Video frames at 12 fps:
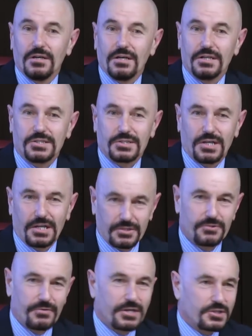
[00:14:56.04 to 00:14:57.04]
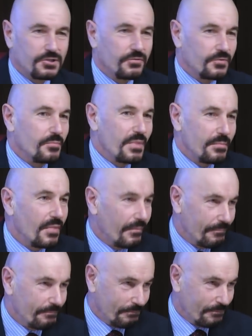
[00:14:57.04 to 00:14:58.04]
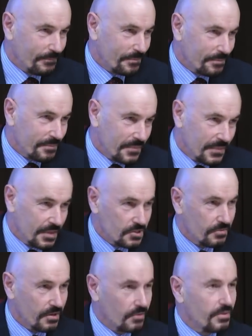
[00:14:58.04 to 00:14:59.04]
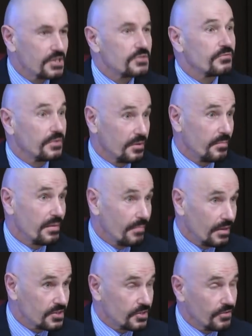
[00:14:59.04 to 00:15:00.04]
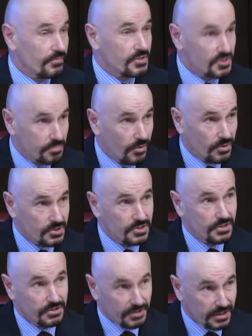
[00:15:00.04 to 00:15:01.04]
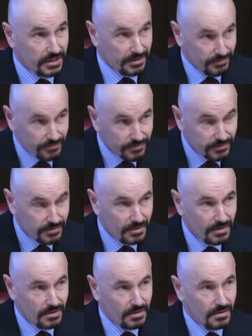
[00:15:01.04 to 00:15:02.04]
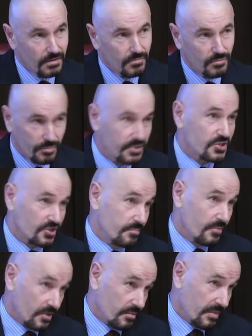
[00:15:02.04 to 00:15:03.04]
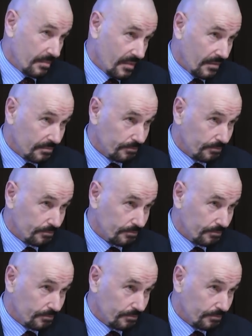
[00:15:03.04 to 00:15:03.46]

it's at the direction of the member. It's a request from the member, so the response that you give will be seen by the member.